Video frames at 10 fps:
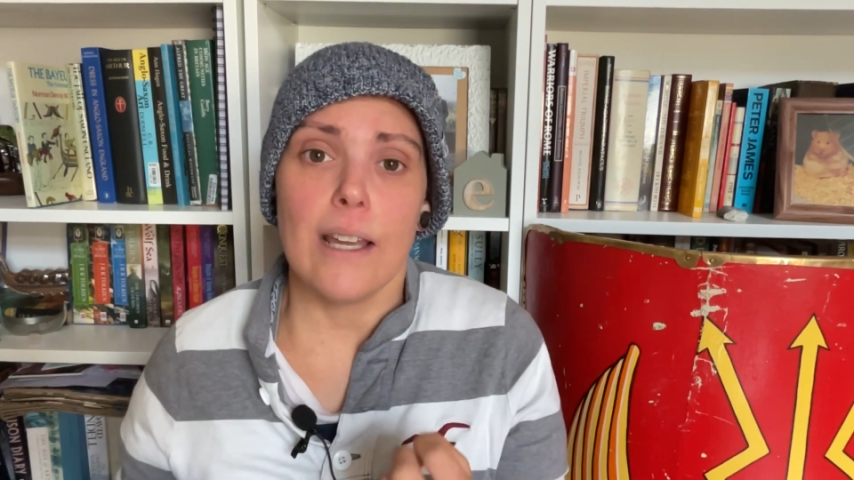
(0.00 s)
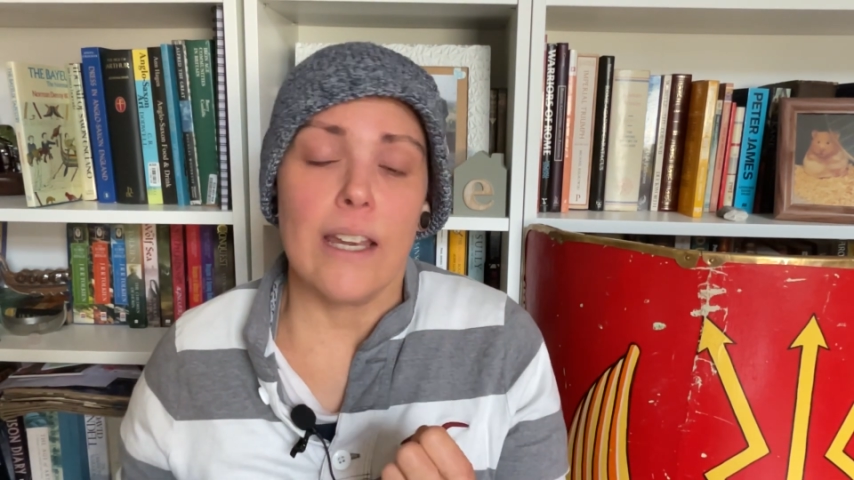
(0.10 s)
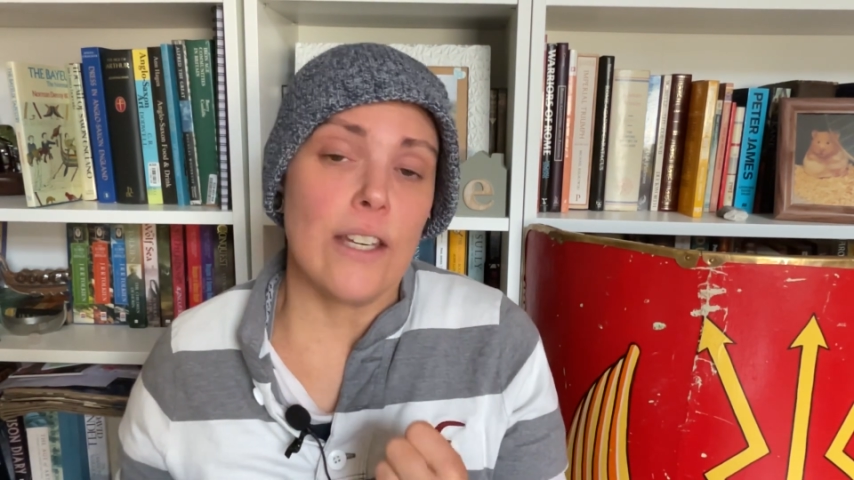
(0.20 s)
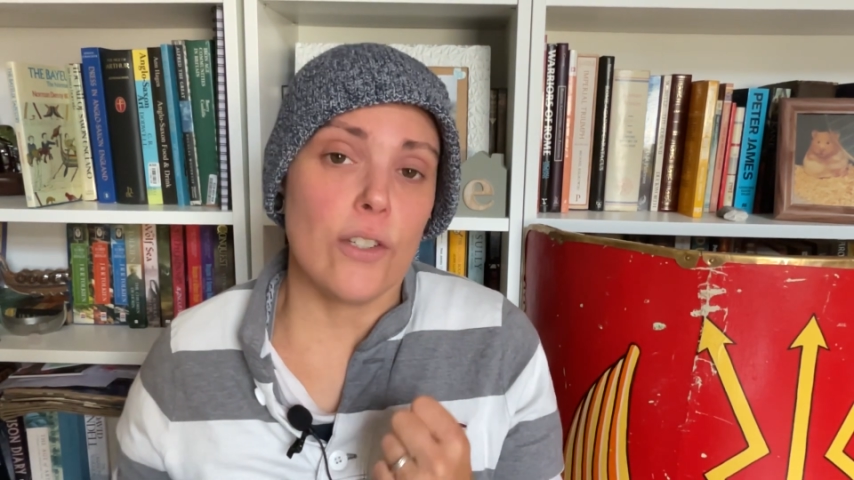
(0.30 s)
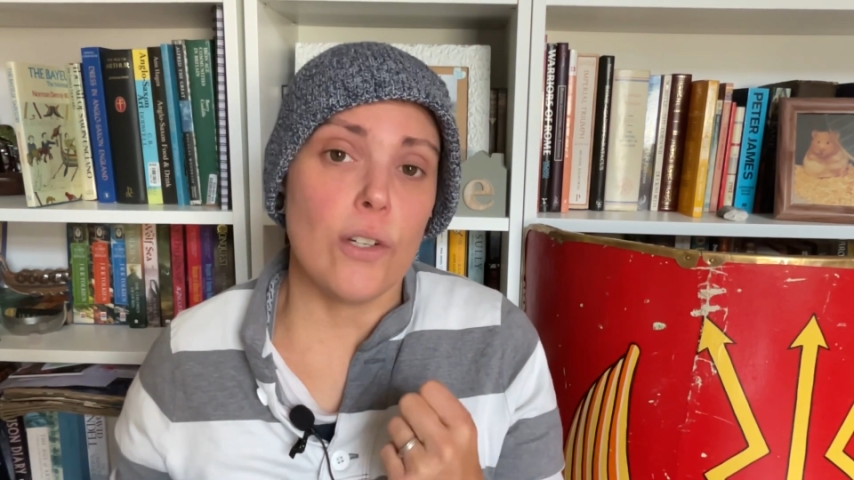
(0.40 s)
that
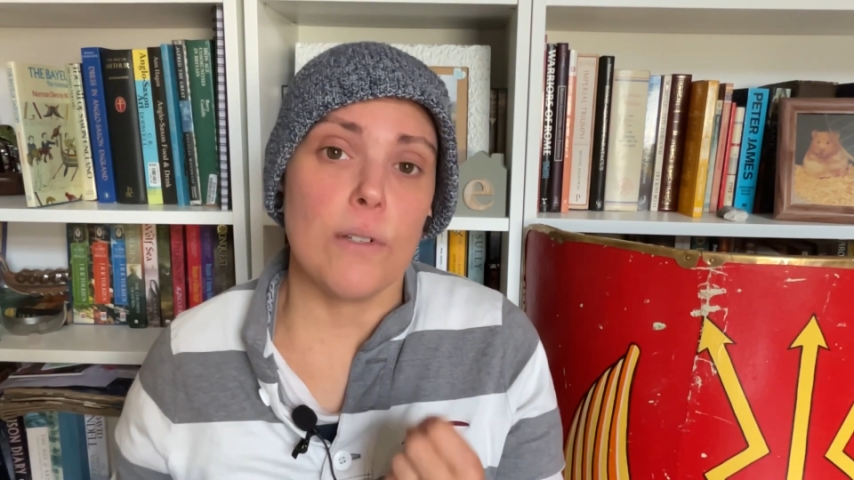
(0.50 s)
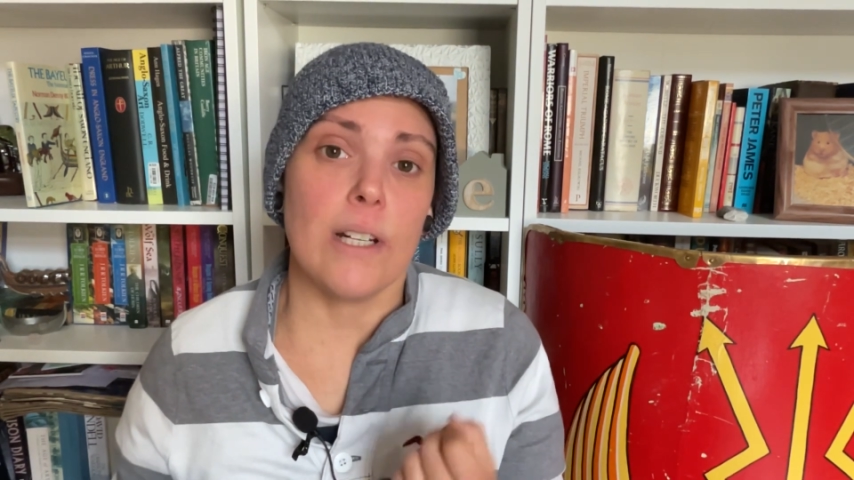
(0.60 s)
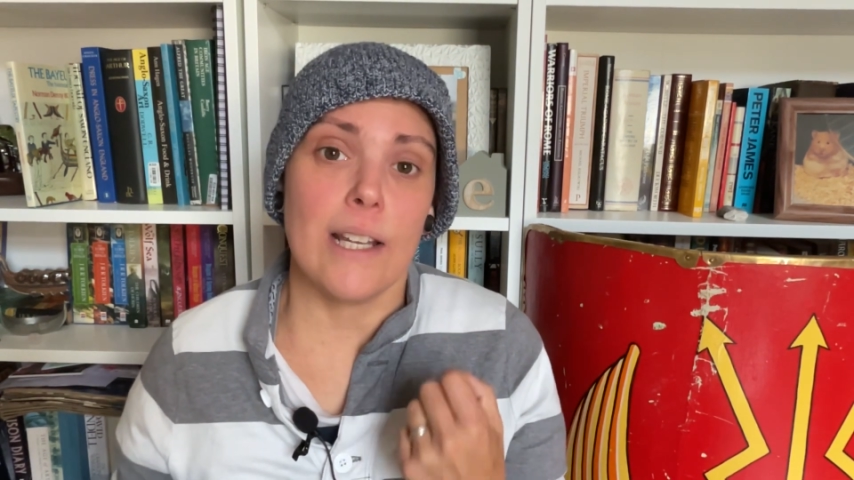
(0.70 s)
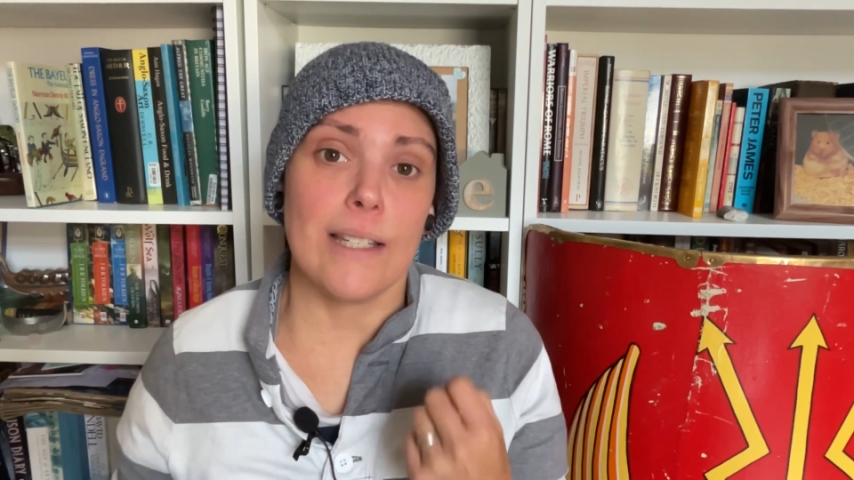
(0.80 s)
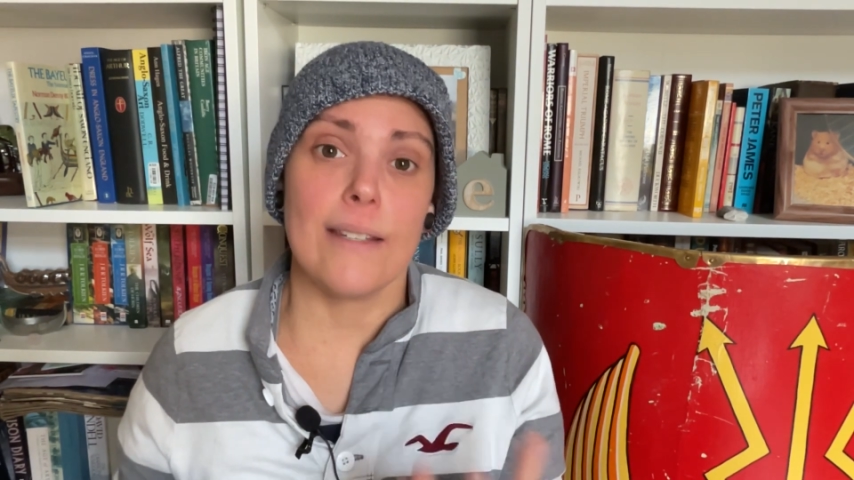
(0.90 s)
he's
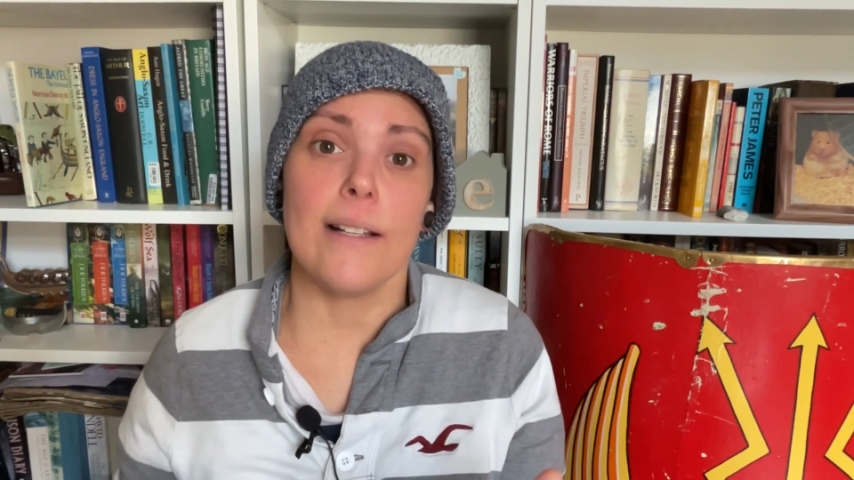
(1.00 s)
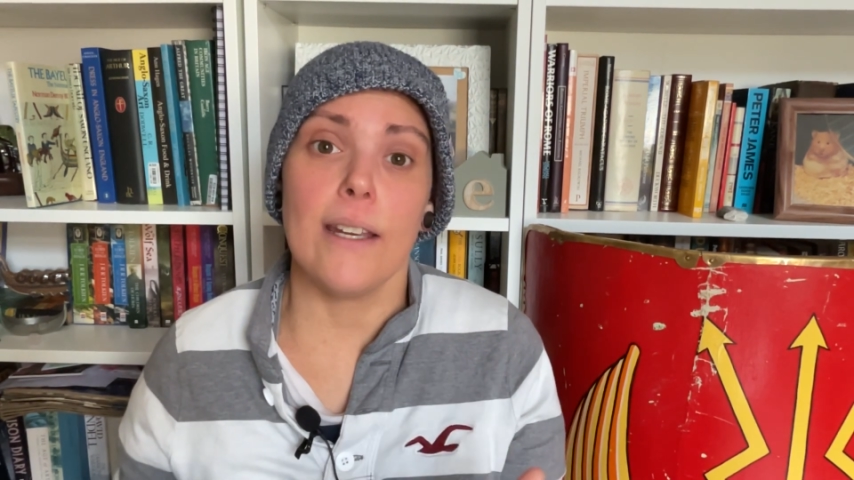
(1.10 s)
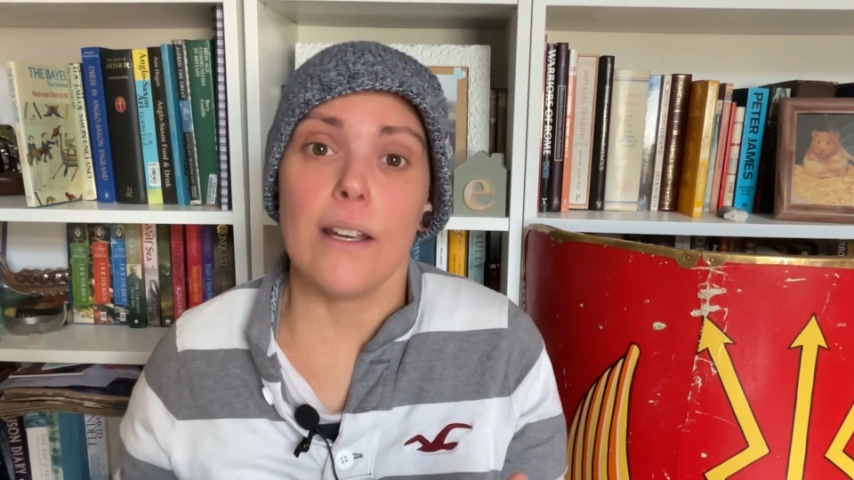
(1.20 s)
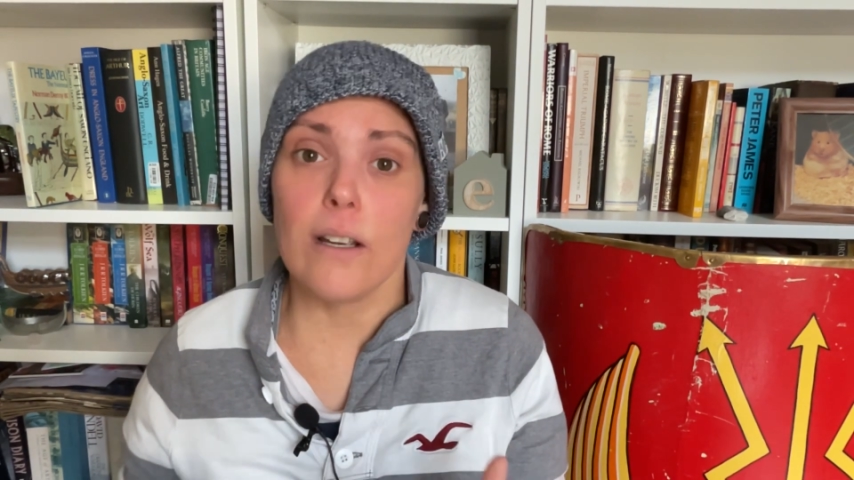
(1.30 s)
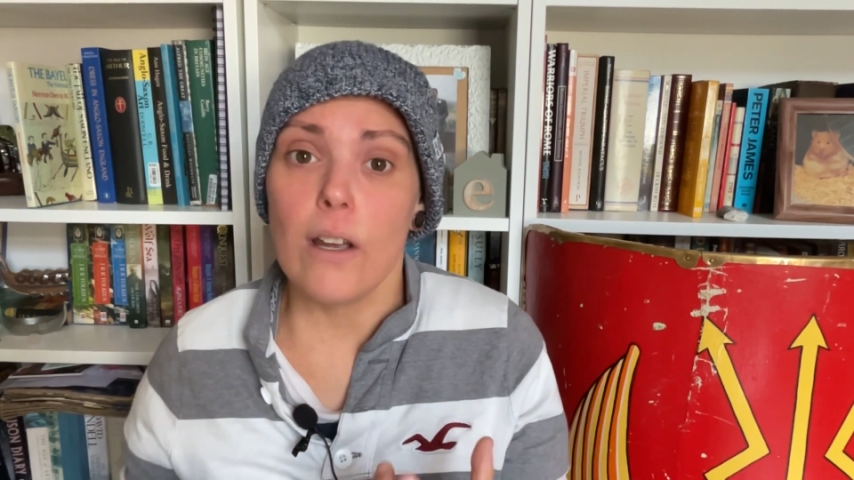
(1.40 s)
using his
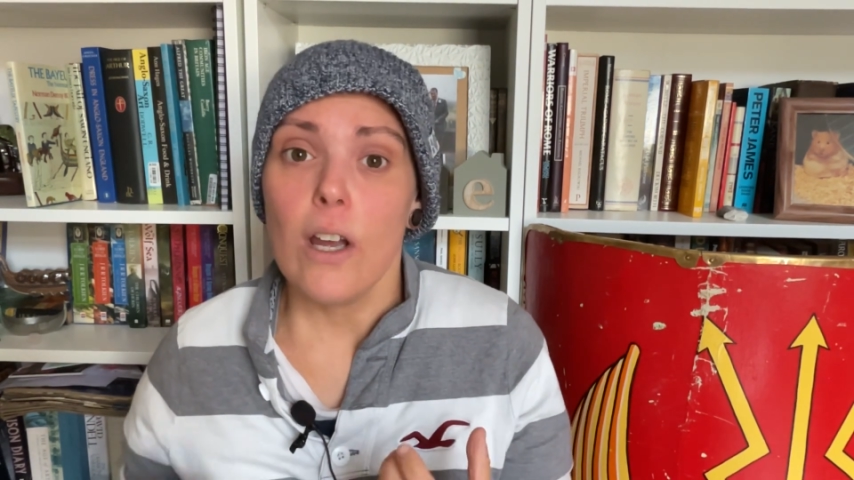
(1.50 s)
sling